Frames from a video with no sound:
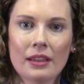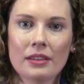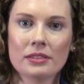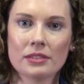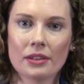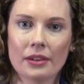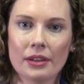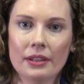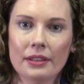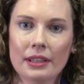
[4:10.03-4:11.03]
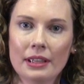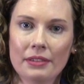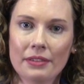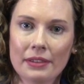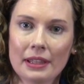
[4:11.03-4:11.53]
So, if
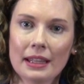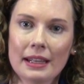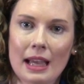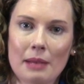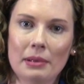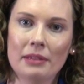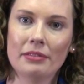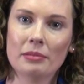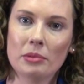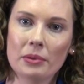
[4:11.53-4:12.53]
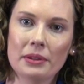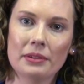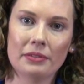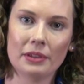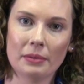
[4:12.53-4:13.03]
you feel unhappy for more than
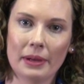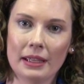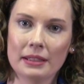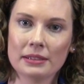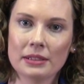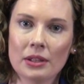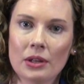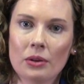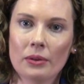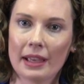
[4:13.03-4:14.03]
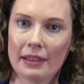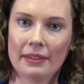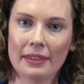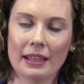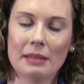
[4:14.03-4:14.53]
a few weeks, or
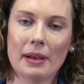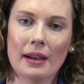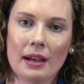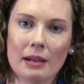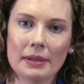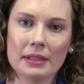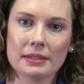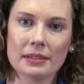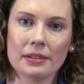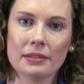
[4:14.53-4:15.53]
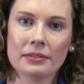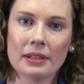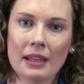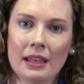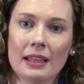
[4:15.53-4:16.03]
ever think about harming yourself,
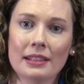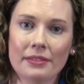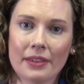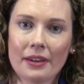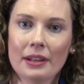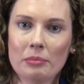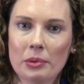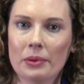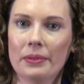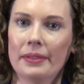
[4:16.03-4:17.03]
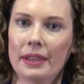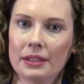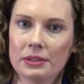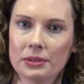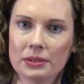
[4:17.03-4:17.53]
it's very important that
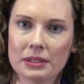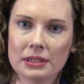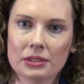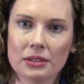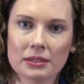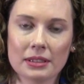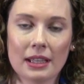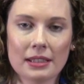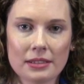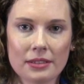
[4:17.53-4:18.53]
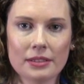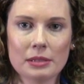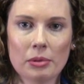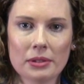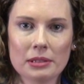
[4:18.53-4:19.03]
you talk to your doctor as soon
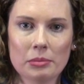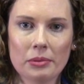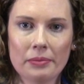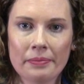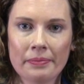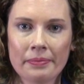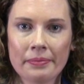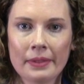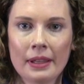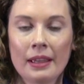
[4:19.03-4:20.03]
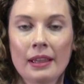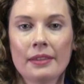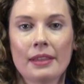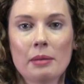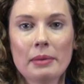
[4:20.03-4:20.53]
as possible.
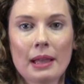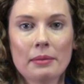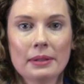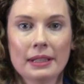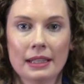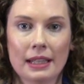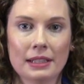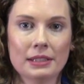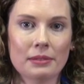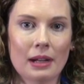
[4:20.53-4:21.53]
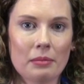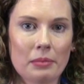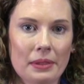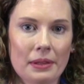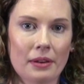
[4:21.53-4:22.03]
They'll be able to connect you up
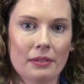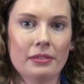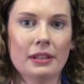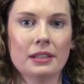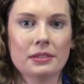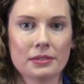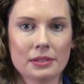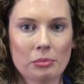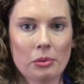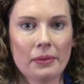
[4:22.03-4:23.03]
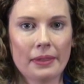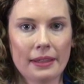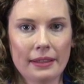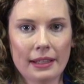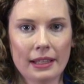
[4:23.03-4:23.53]
with the confidential support that
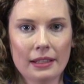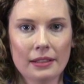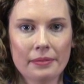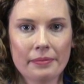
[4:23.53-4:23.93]
you need.